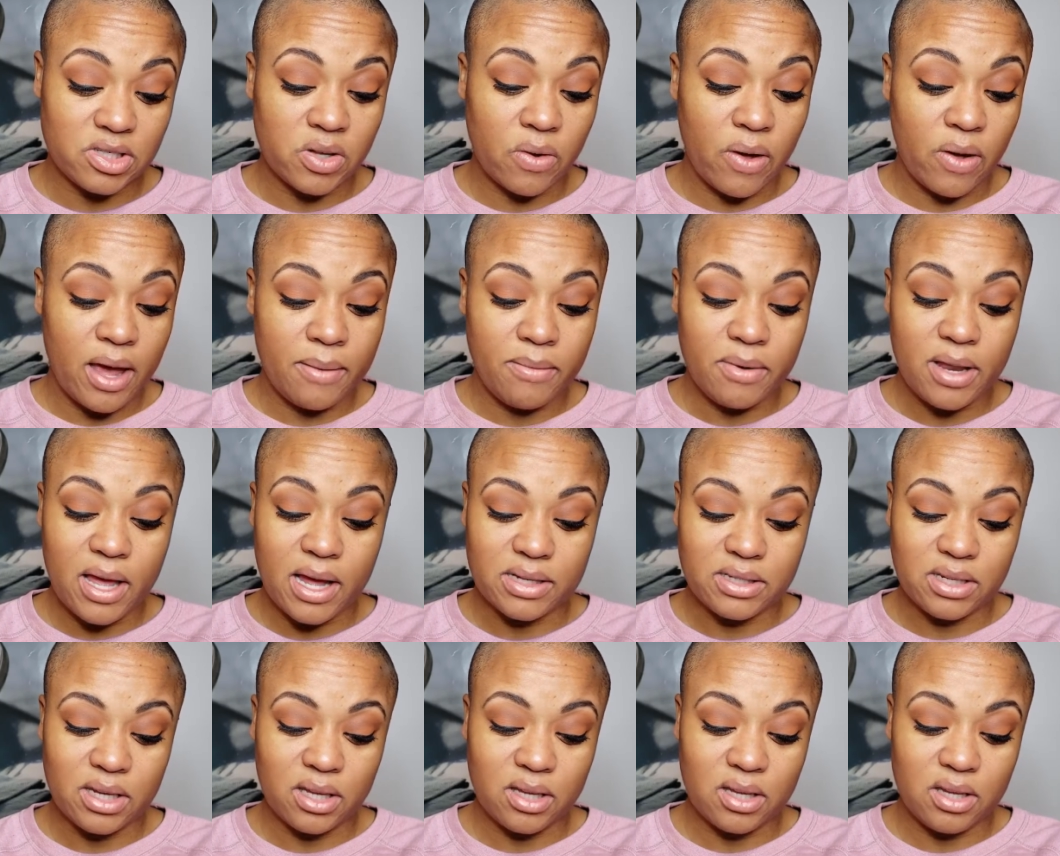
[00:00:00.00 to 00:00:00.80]
So I'm
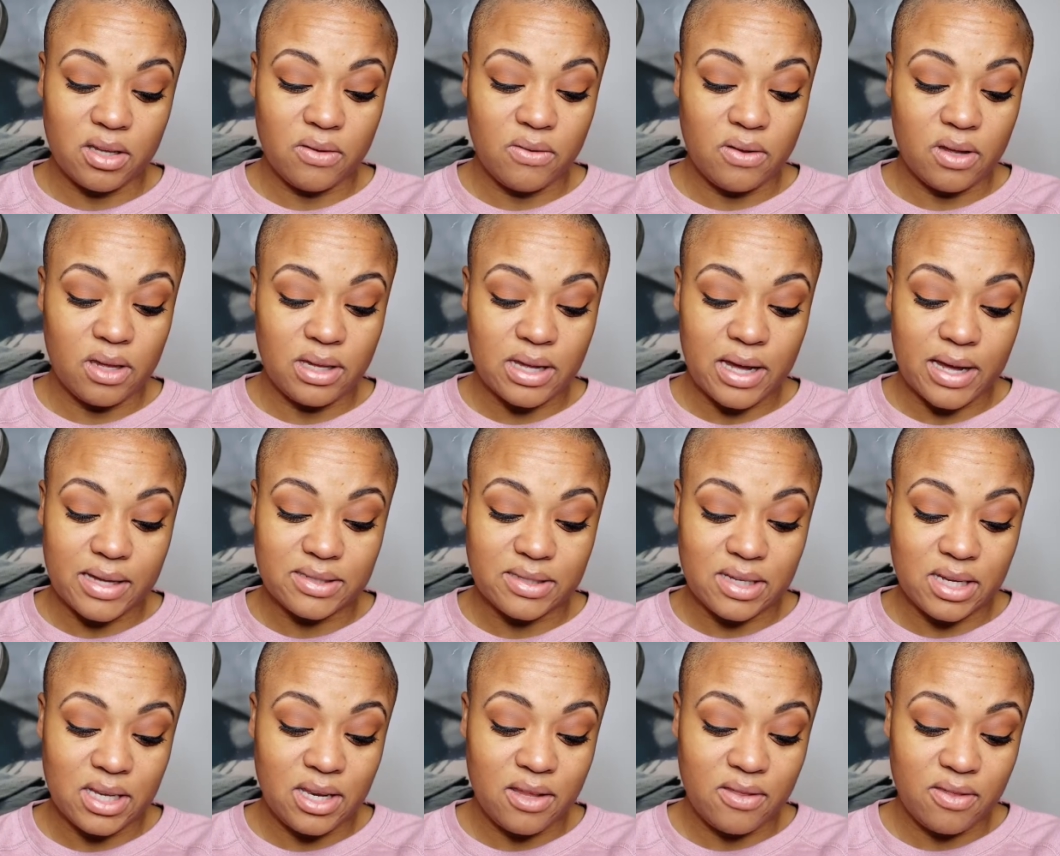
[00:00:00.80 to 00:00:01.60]
not telling you guys
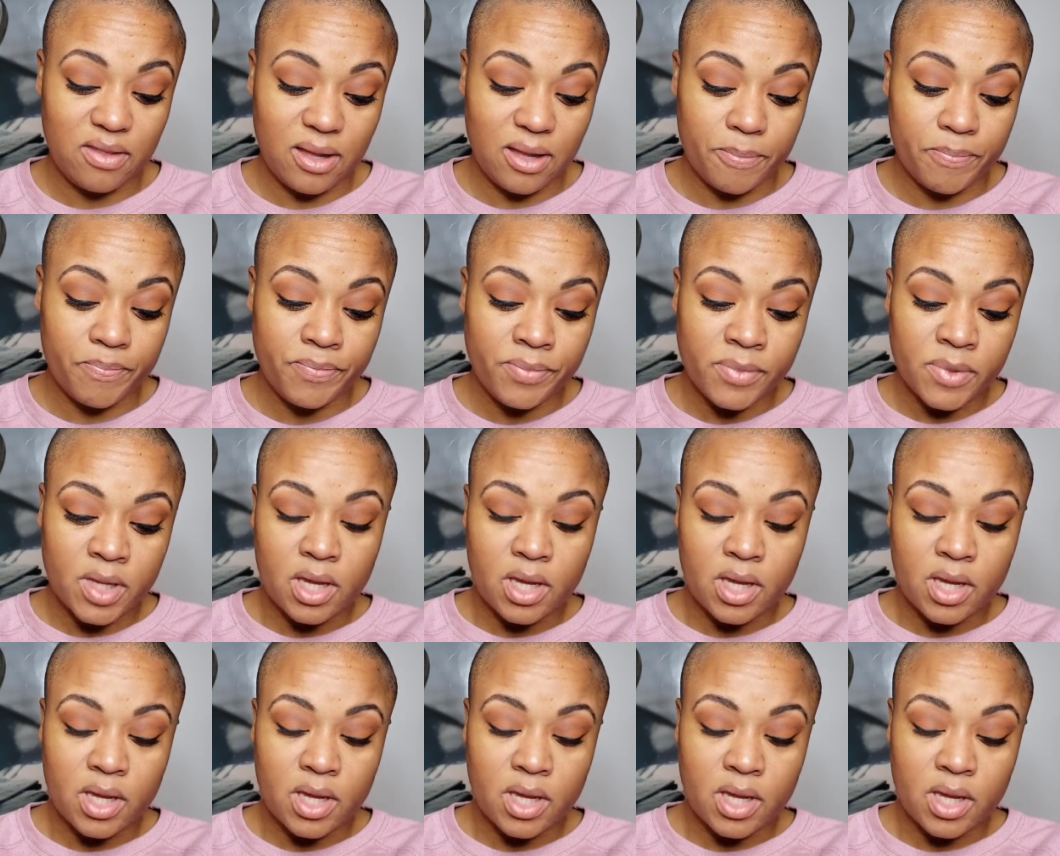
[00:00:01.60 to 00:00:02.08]
anything